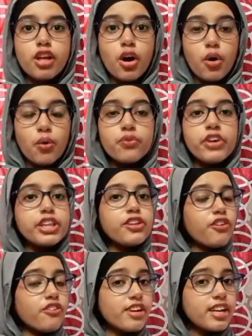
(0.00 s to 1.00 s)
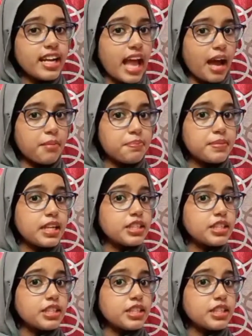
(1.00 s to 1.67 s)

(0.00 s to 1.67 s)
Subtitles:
So, when overlapped,